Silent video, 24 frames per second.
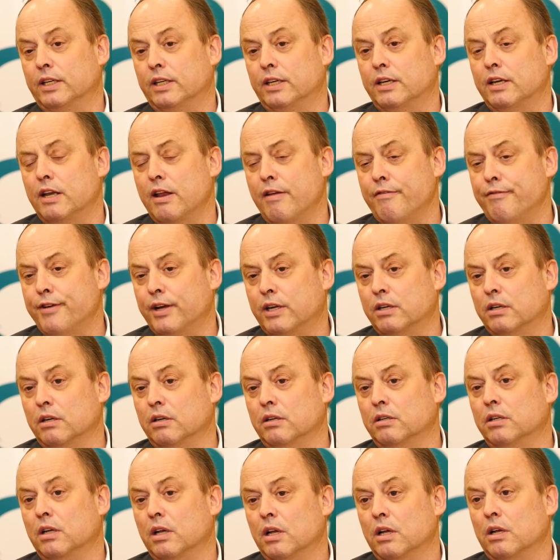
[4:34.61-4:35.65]

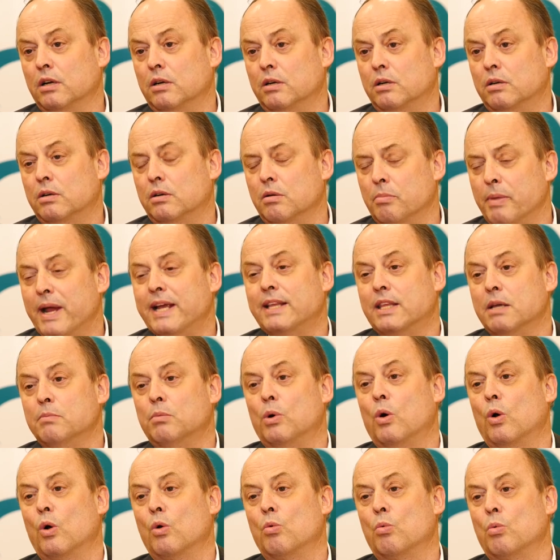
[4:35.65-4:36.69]
difficult to make them
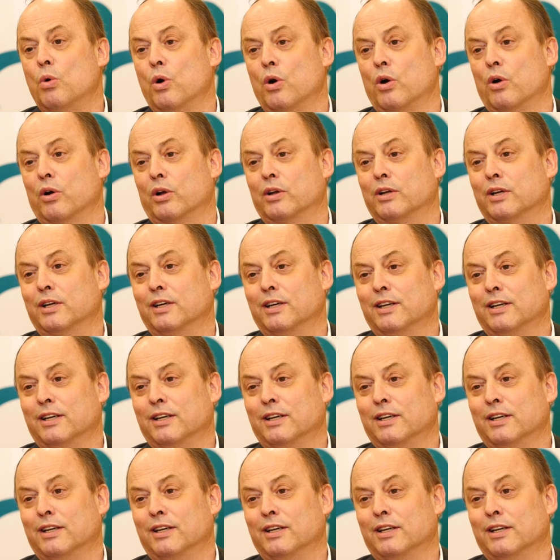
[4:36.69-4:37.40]
all work.